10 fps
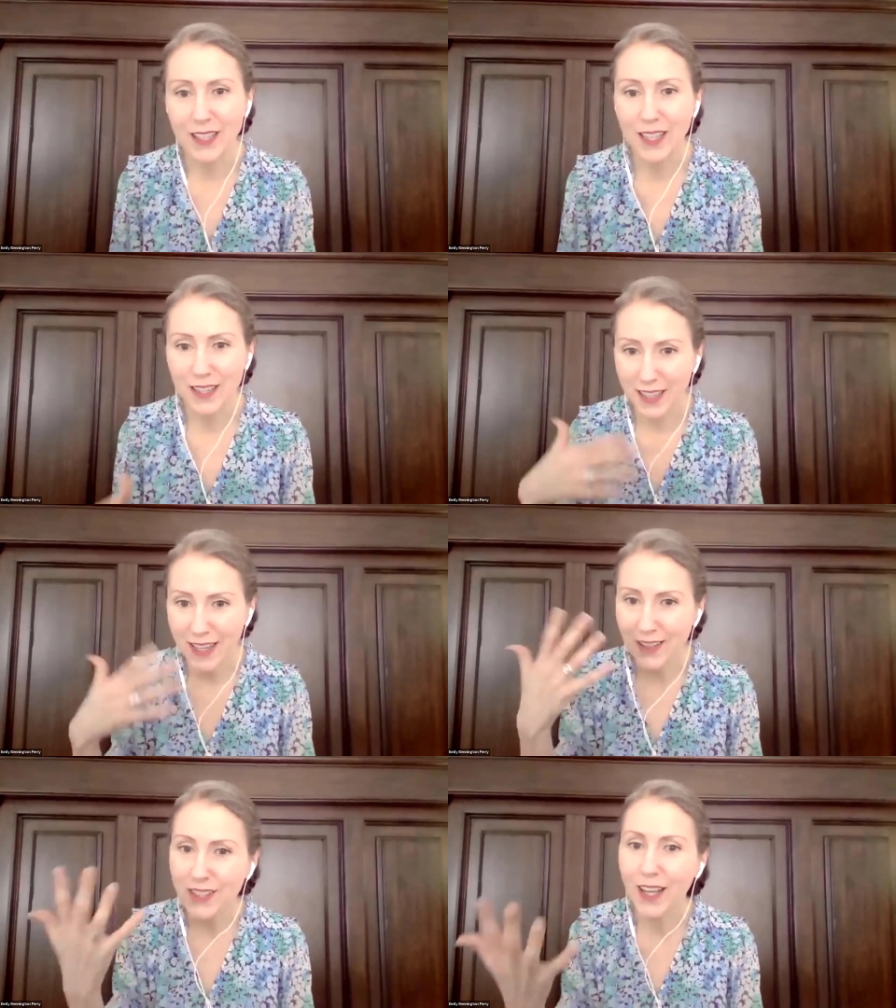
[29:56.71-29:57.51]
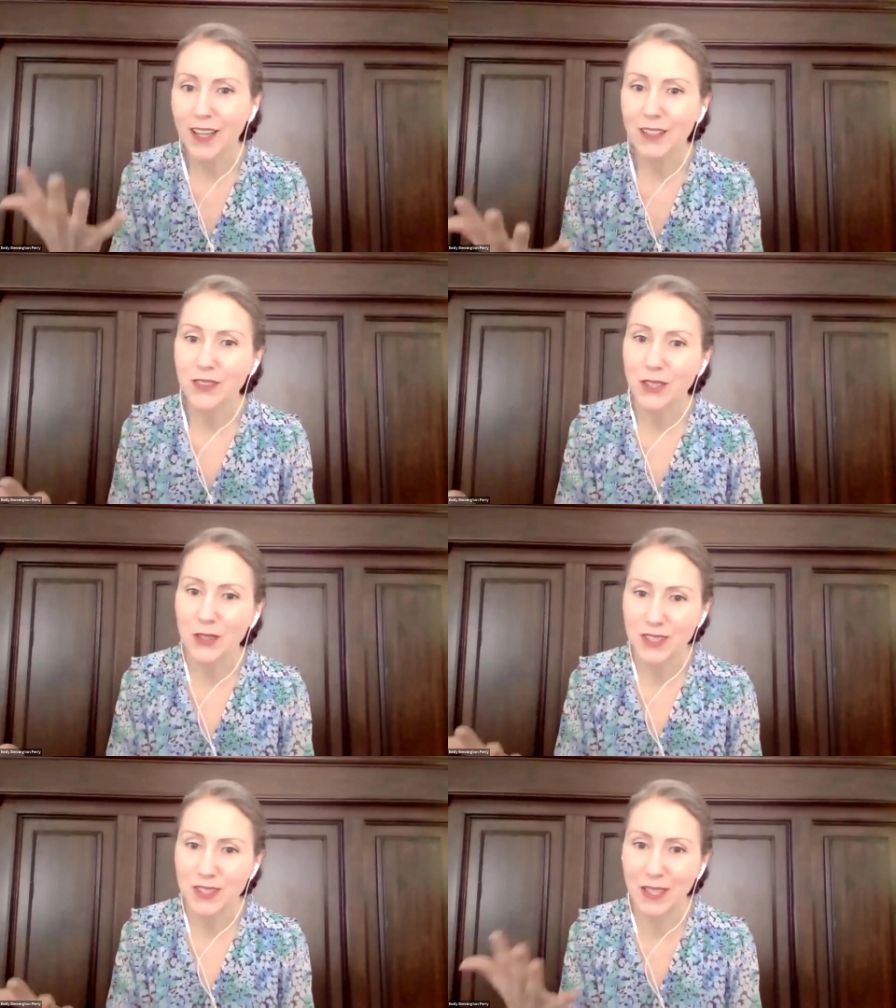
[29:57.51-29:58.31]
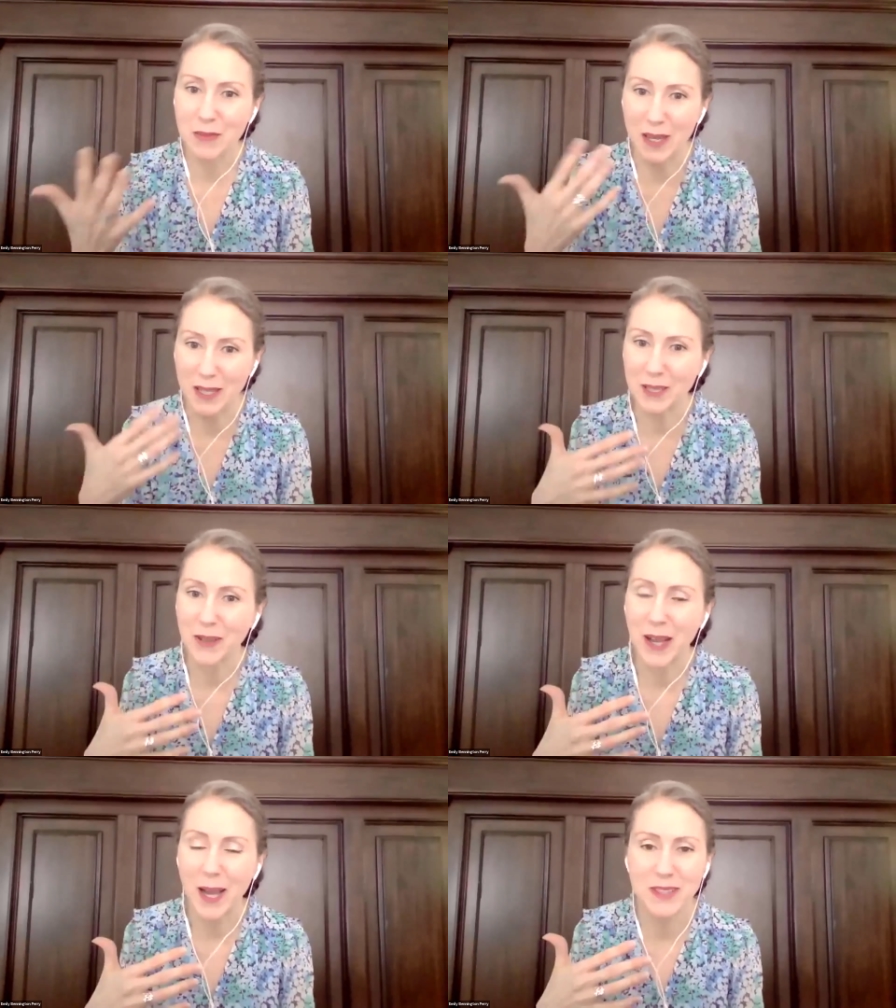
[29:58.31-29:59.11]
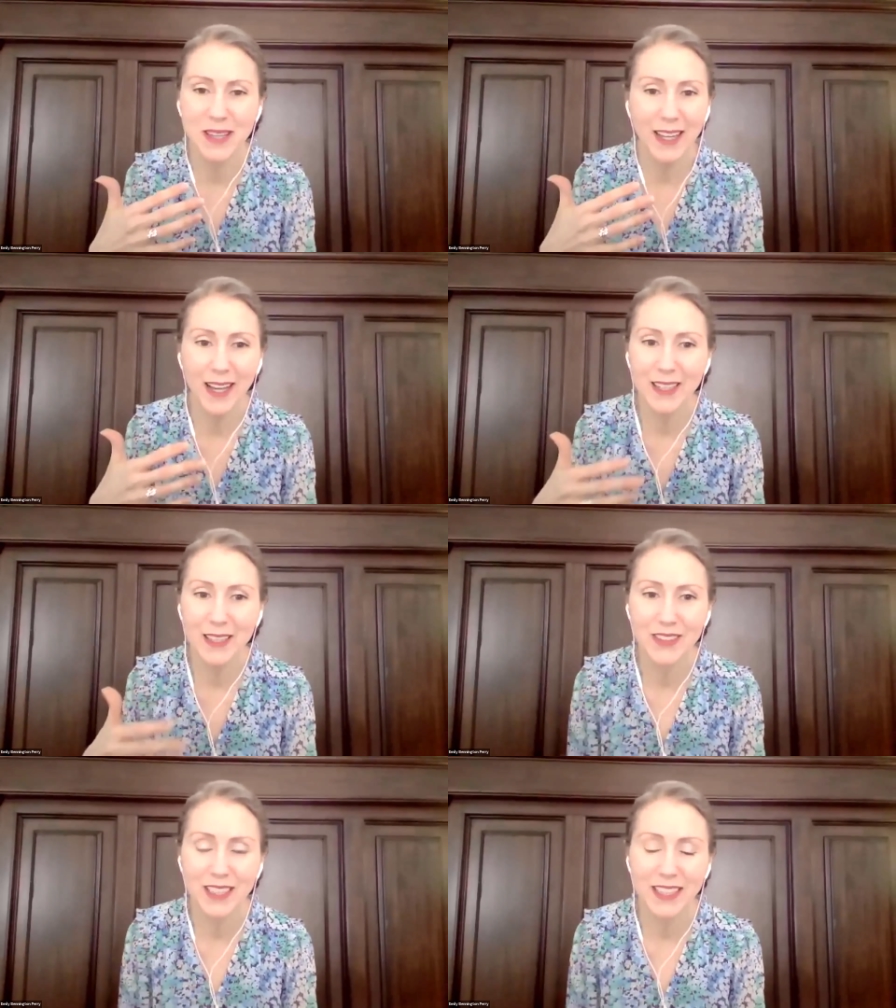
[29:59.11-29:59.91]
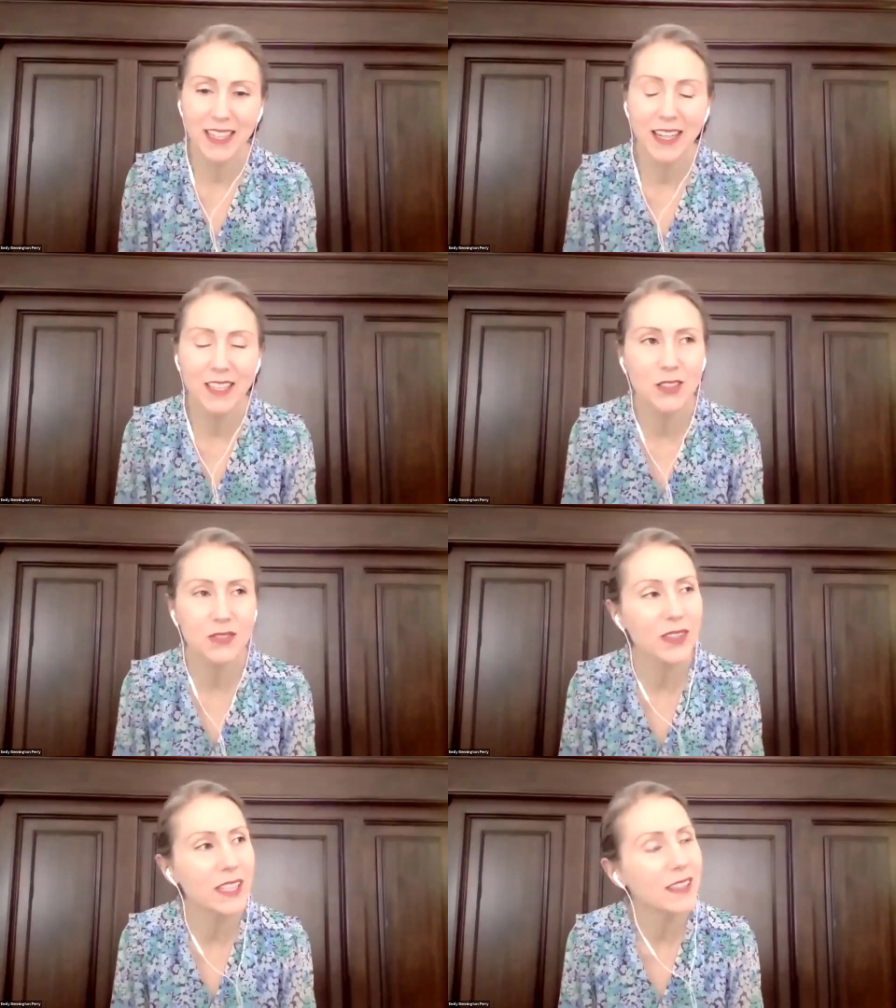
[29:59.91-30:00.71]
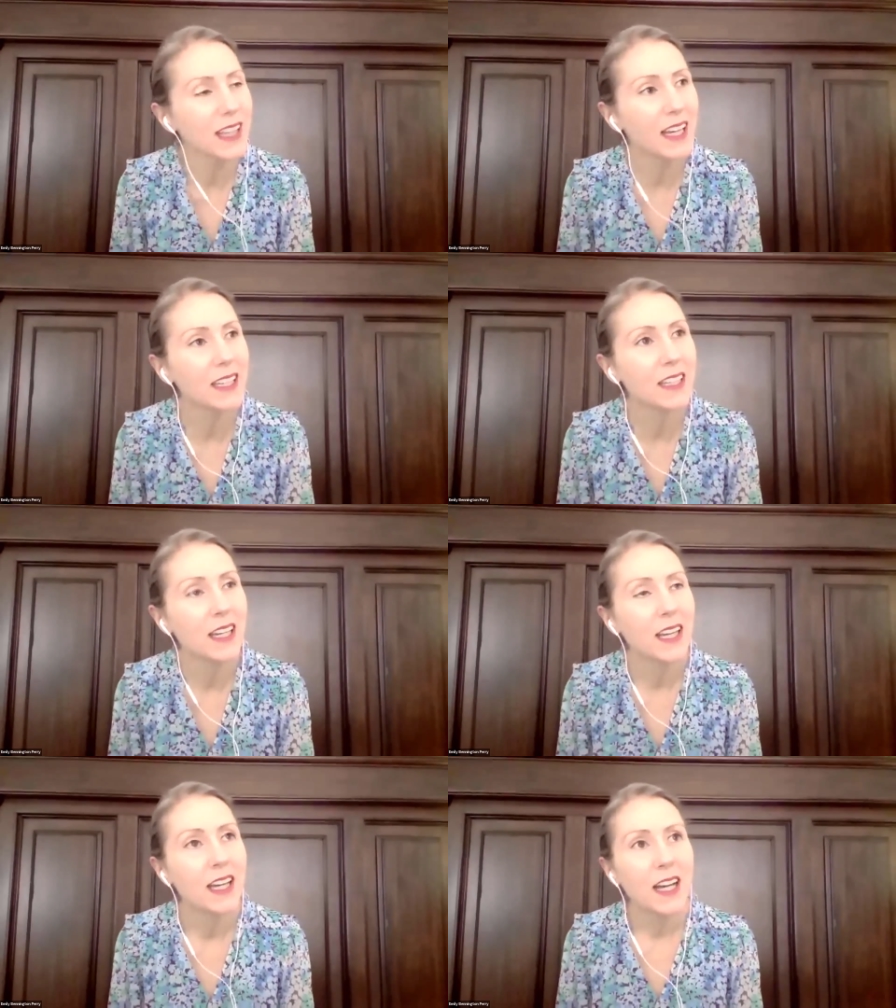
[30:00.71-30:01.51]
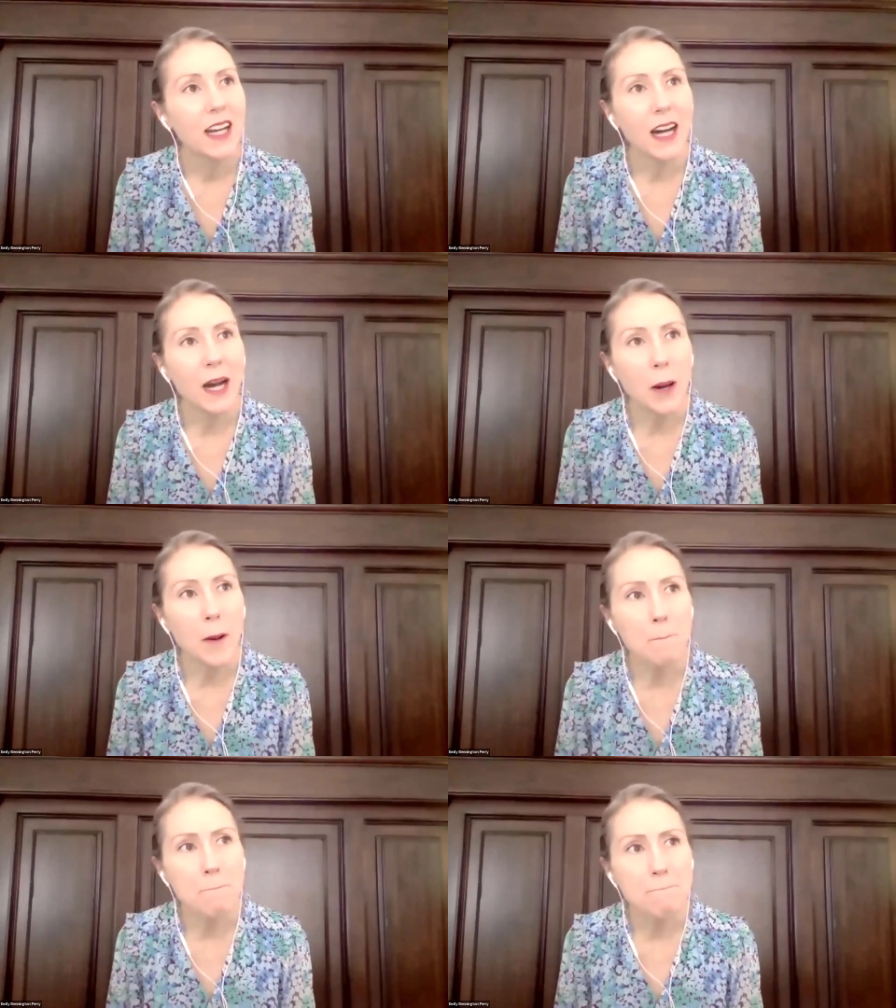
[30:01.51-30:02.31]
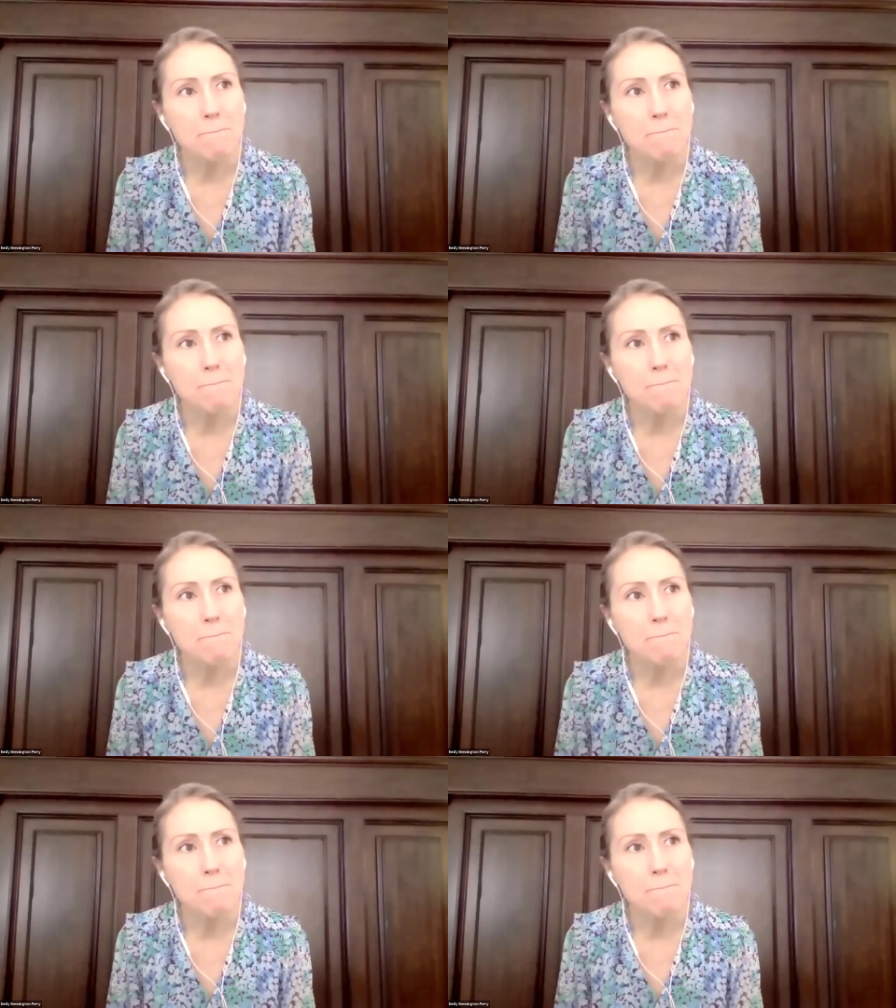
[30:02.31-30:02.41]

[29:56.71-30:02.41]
Nothing outside of you is going to make you happy, that kind of thing. And I just feel like the